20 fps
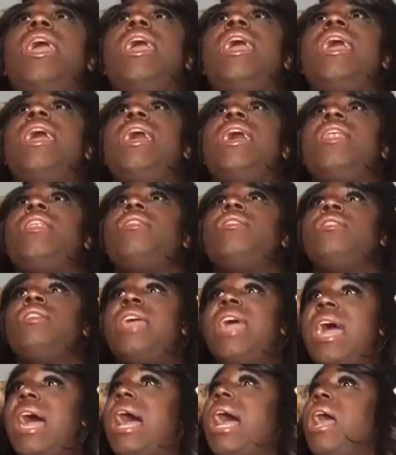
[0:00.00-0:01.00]
And
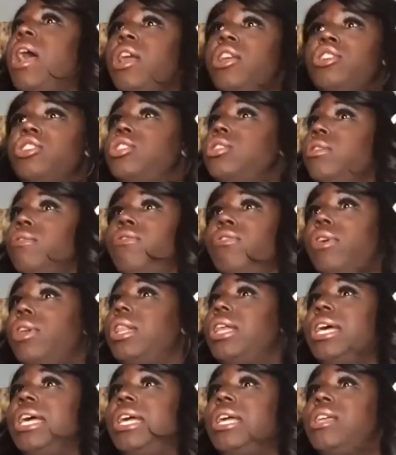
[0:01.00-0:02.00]
yeah, I understood
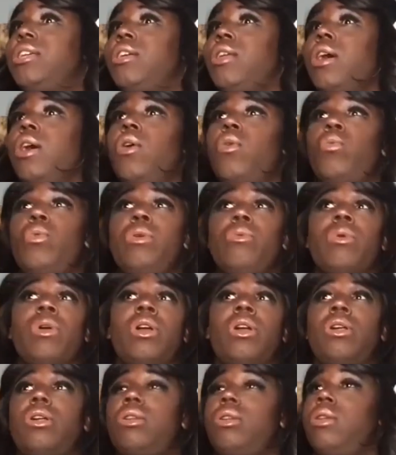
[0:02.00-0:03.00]
fully. You know,
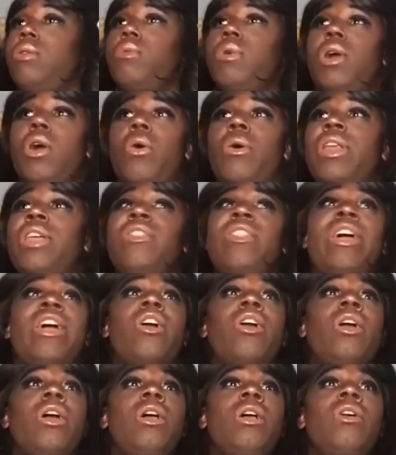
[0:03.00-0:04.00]
you going in
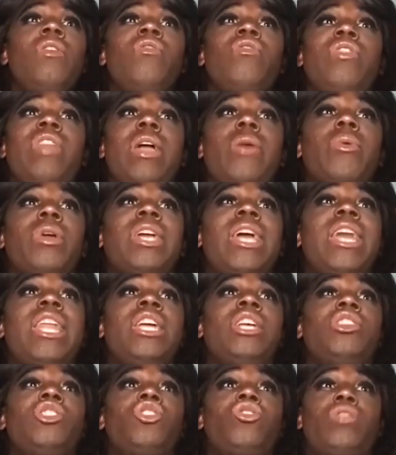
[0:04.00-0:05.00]
there. They were
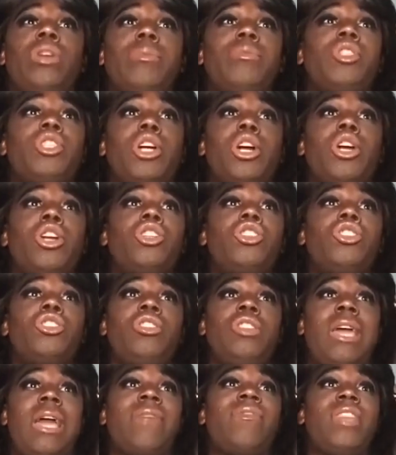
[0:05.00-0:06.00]
getting strip
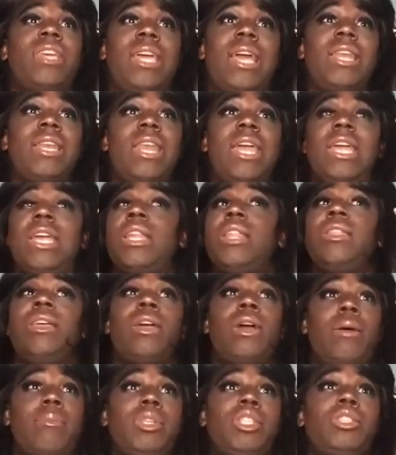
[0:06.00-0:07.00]
searched. They have to get naked and then
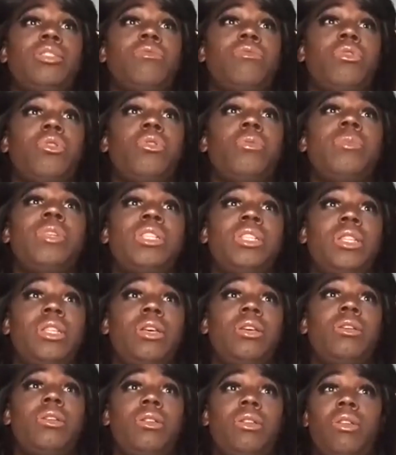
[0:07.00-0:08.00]
come into the room,
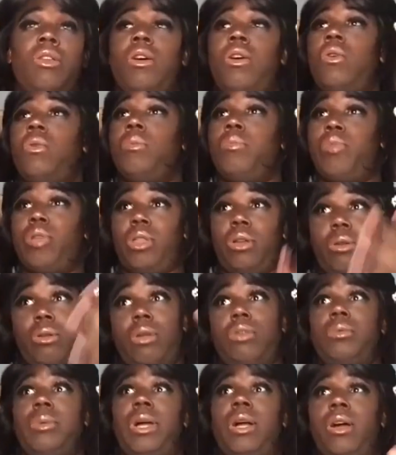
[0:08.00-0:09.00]
put their
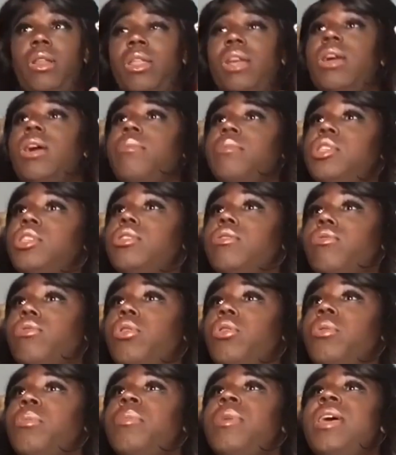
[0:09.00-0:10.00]
clothes back on, then come into the
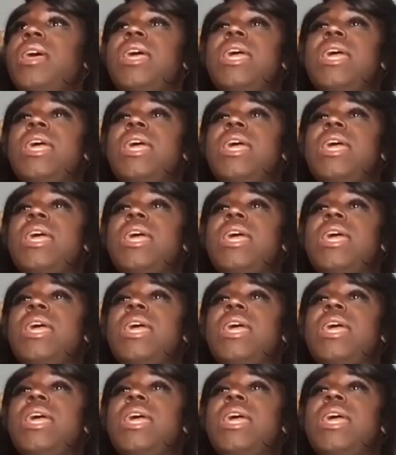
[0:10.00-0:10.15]
room.